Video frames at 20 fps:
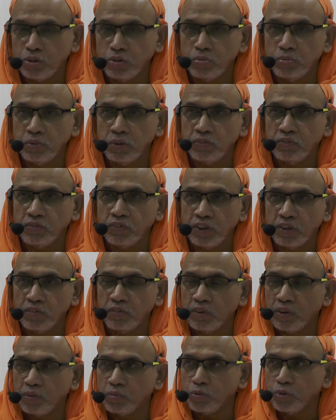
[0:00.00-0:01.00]
to be free
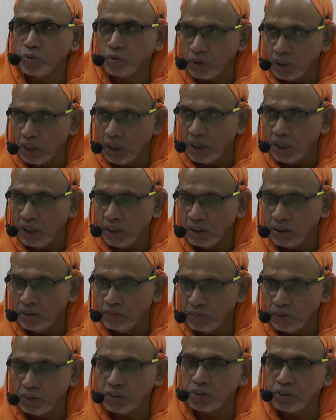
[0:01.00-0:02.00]
from dukkha.
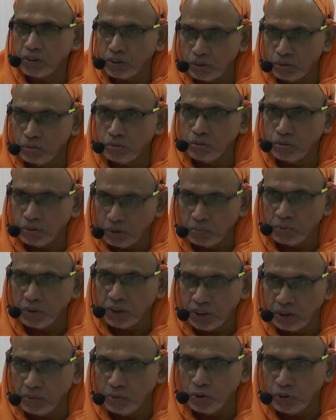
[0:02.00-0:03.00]
First do
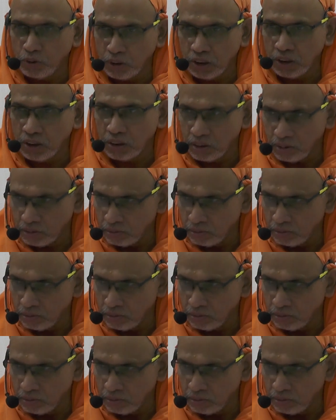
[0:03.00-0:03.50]
something about it,